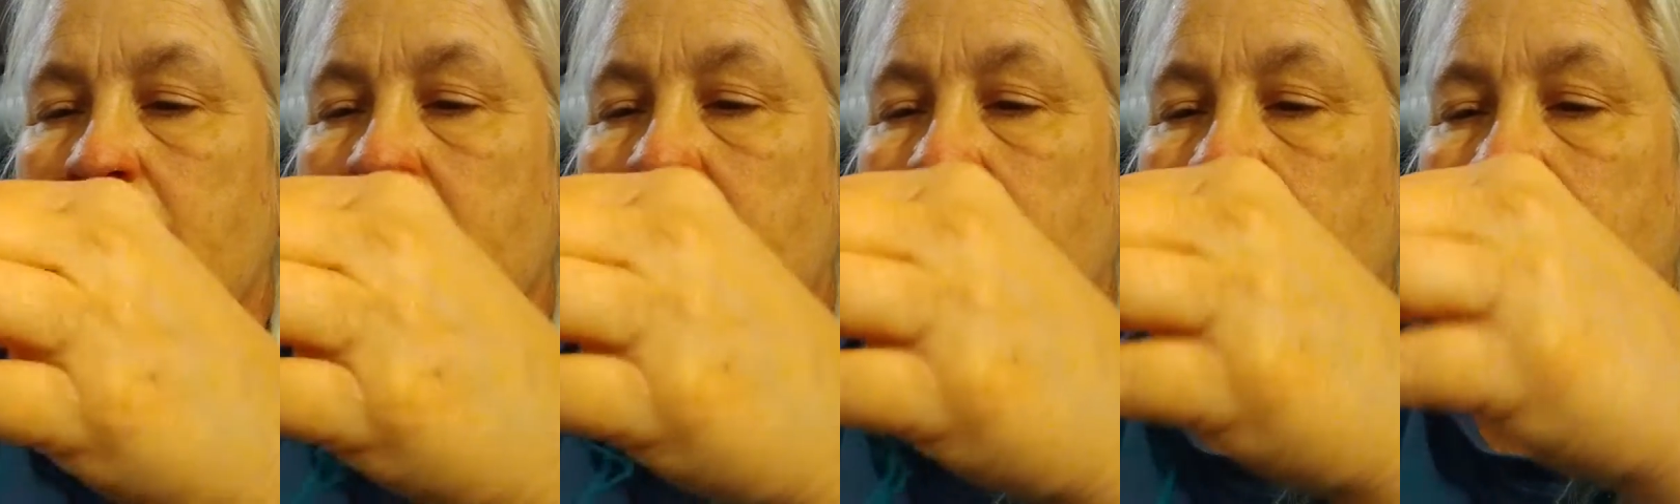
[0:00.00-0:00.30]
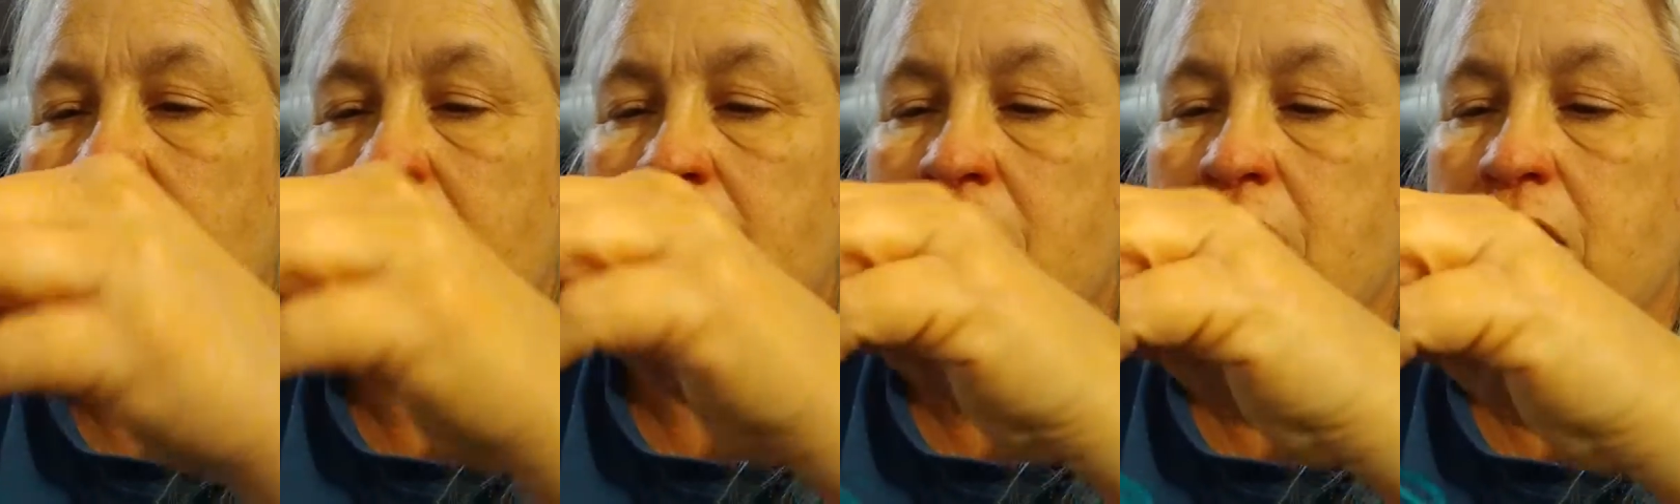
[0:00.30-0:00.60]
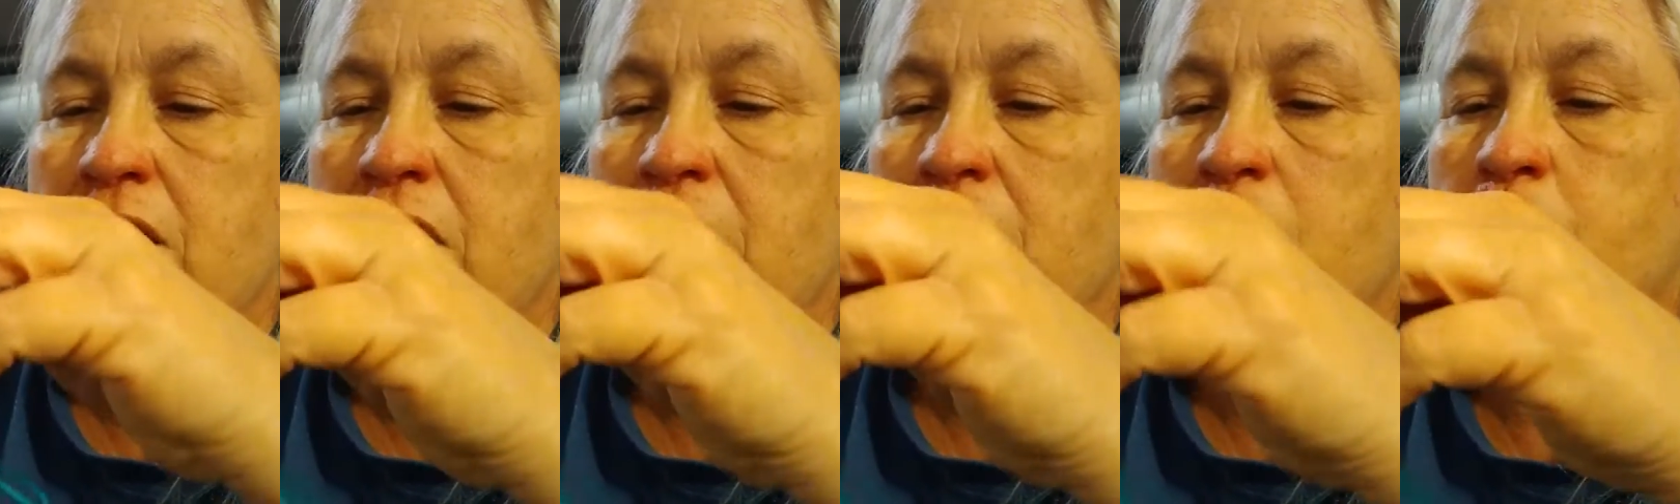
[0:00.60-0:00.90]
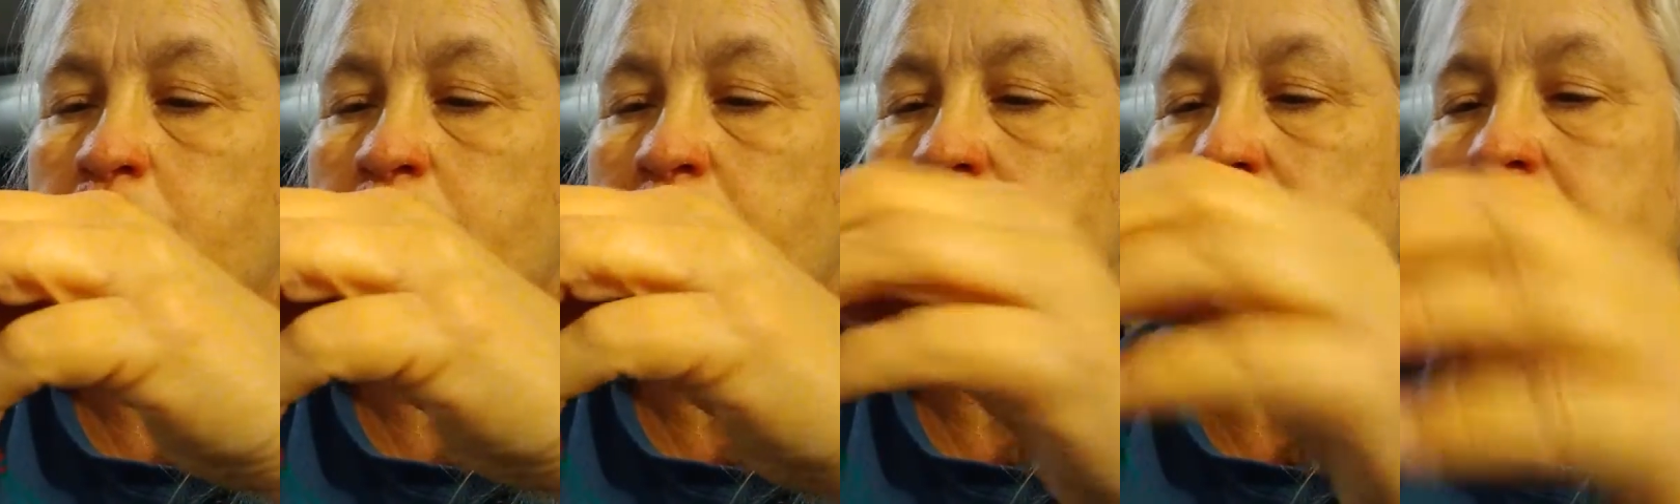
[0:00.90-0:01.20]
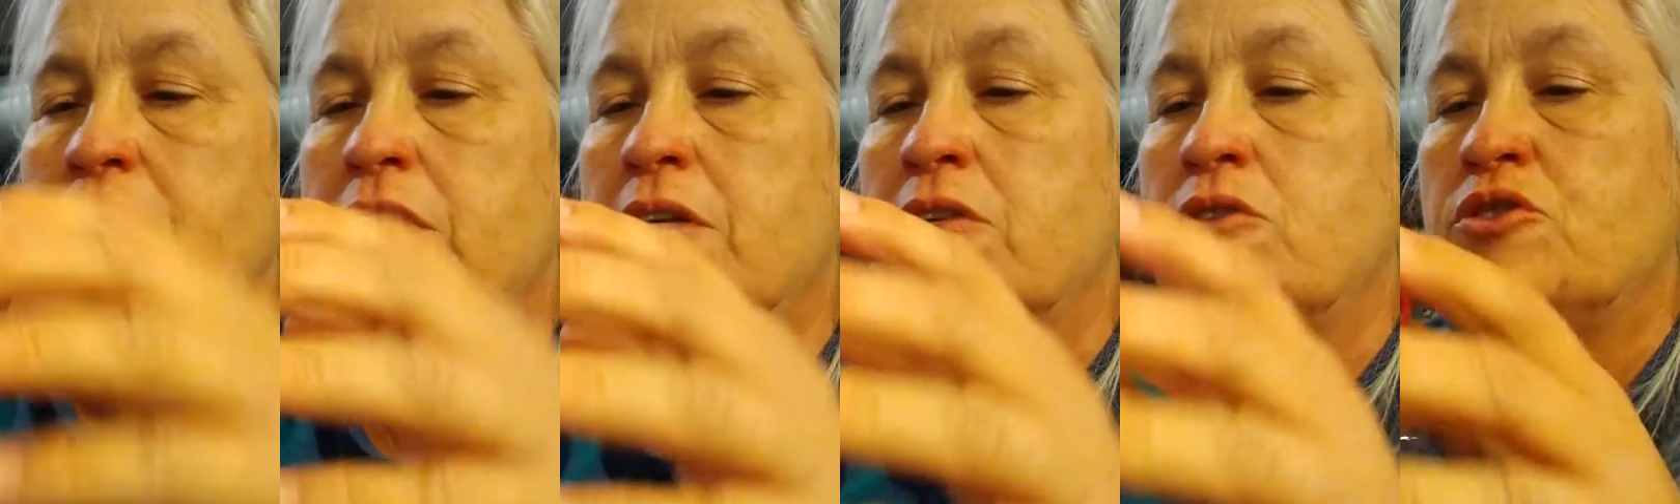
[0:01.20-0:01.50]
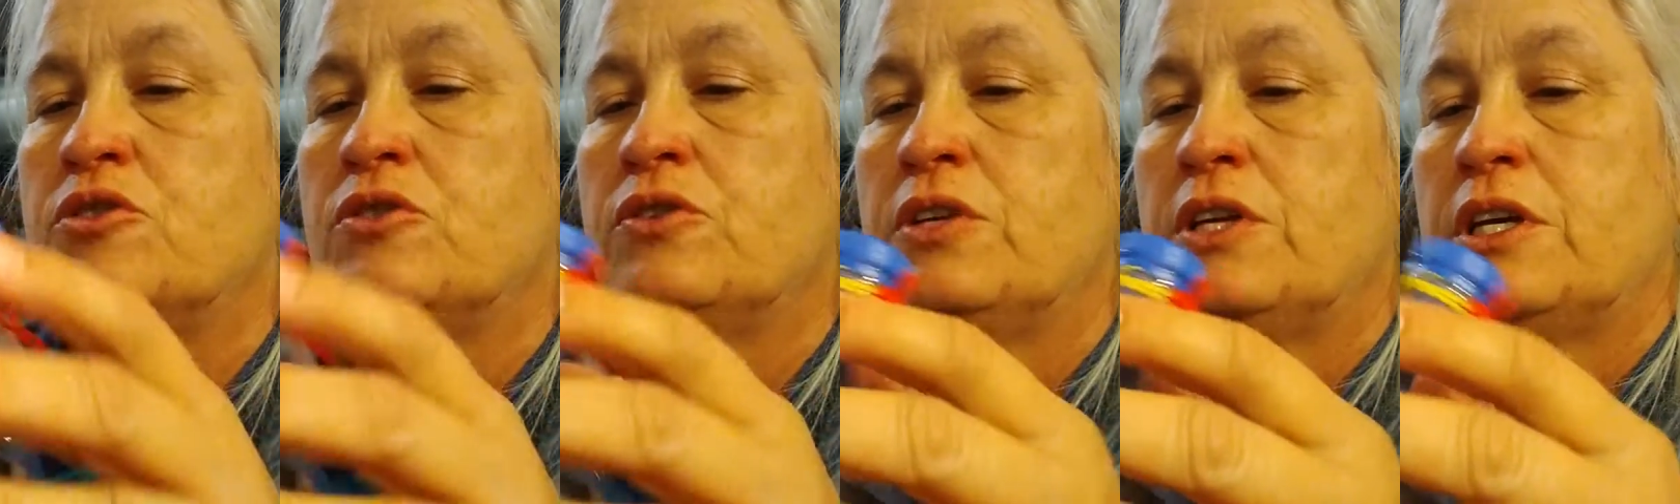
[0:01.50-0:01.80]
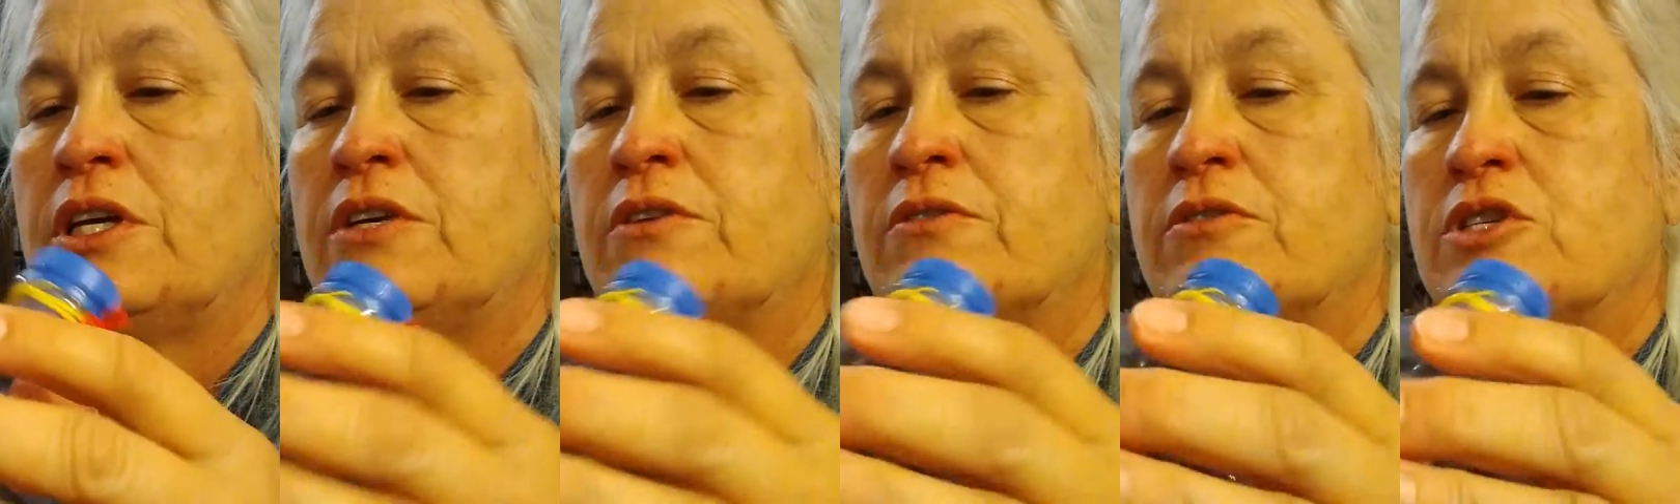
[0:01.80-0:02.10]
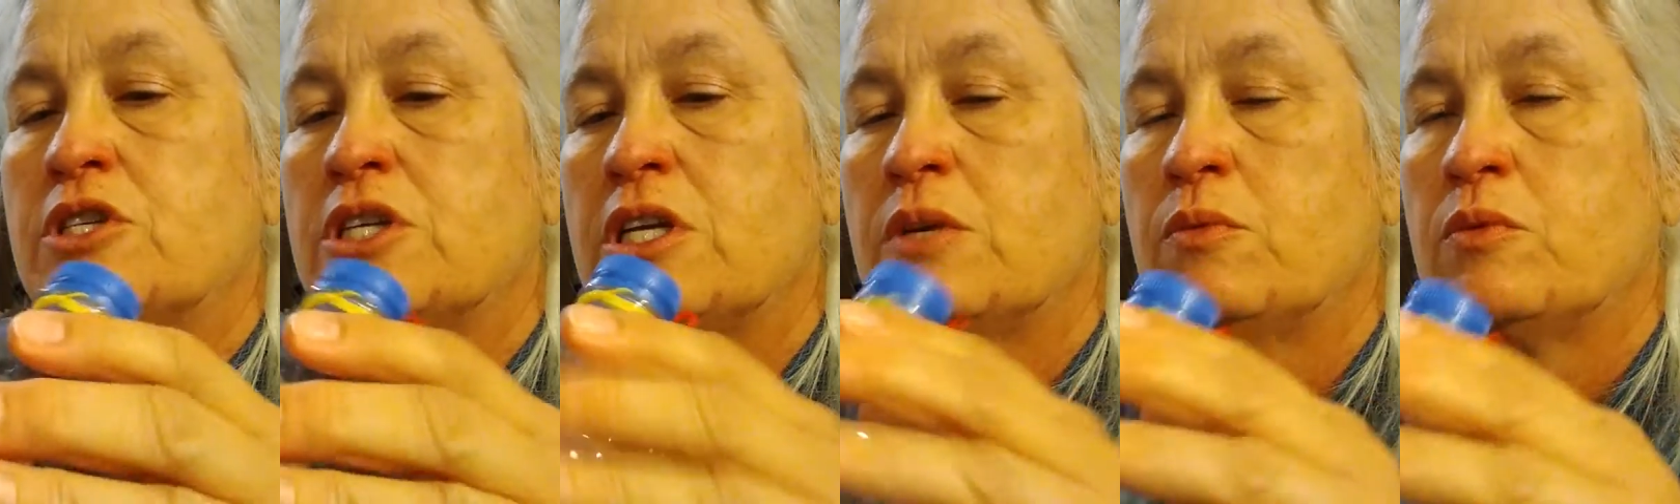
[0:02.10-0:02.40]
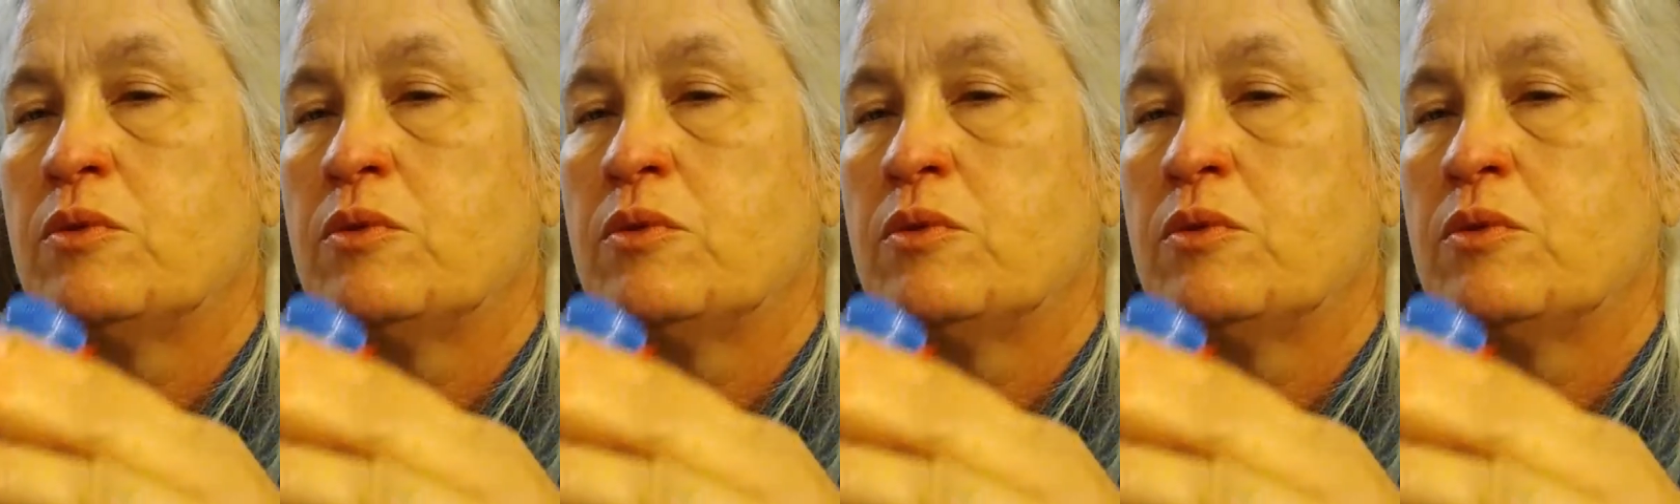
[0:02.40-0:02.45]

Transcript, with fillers: elastic potential energy.